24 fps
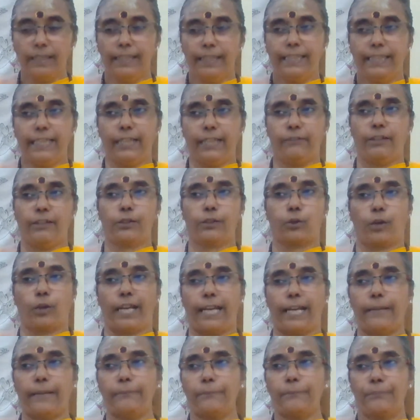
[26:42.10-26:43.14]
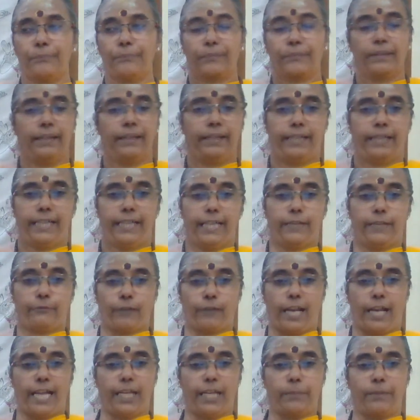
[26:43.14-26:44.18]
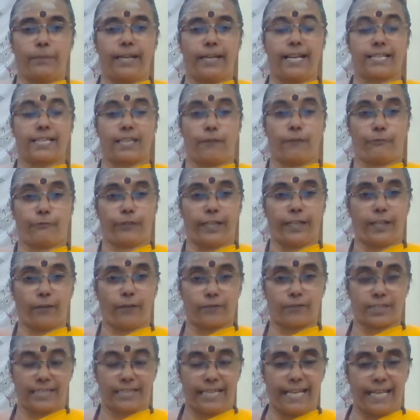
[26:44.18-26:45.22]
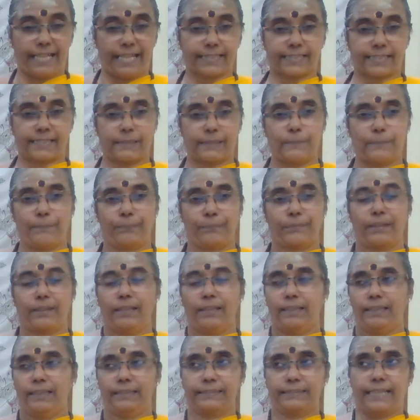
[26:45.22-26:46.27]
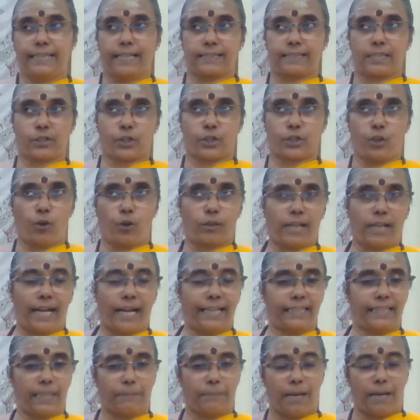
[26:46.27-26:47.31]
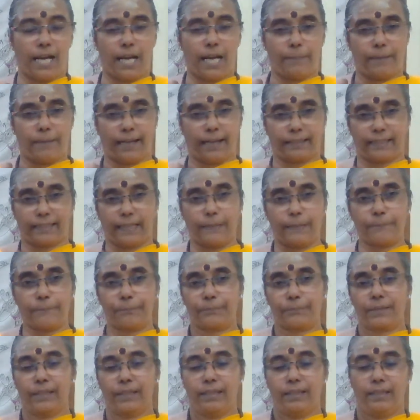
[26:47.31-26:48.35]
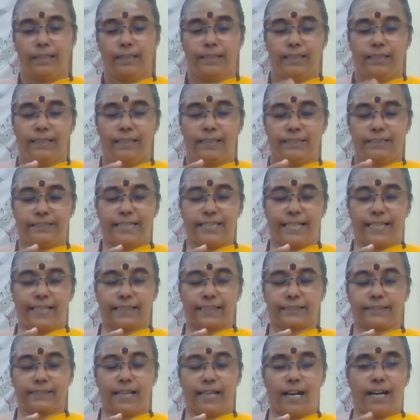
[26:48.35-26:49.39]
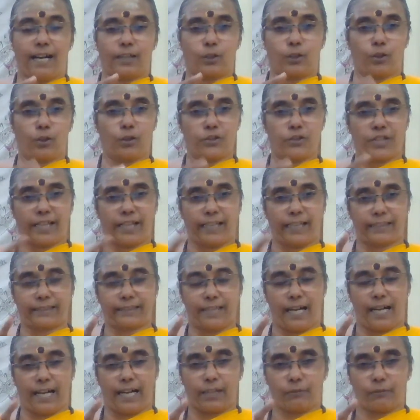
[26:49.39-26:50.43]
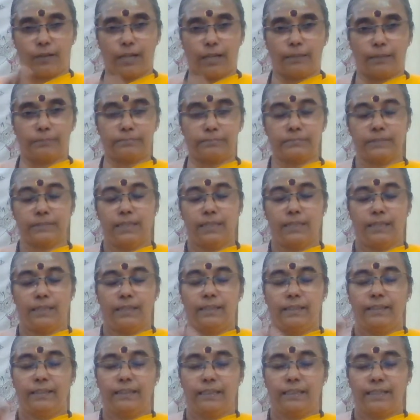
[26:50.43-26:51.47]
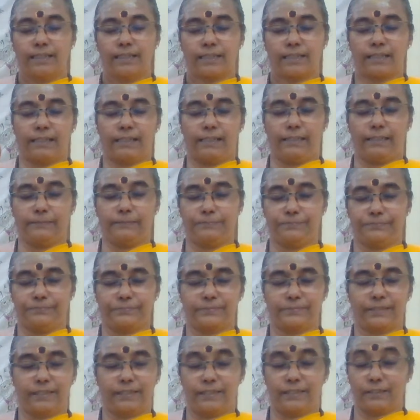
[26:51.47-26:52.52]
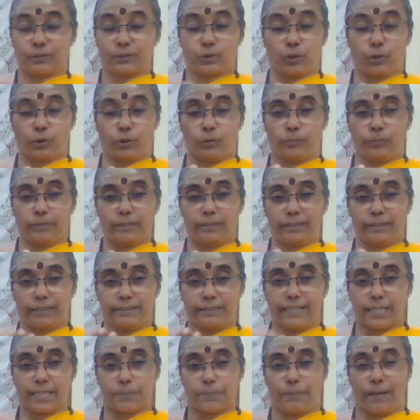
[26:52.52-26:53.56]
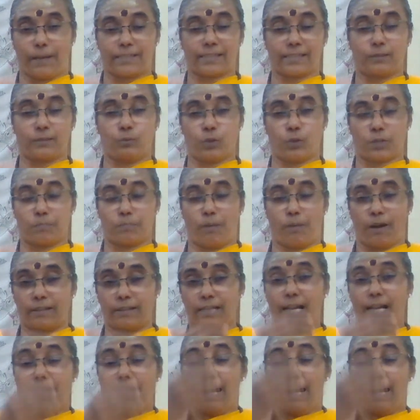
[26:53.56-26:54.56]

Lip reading: Even today, if anybody is afraid of snakes, there is a shloka in the Mahabharata, Jaratkaror Jaratkarvam. So this person who is born,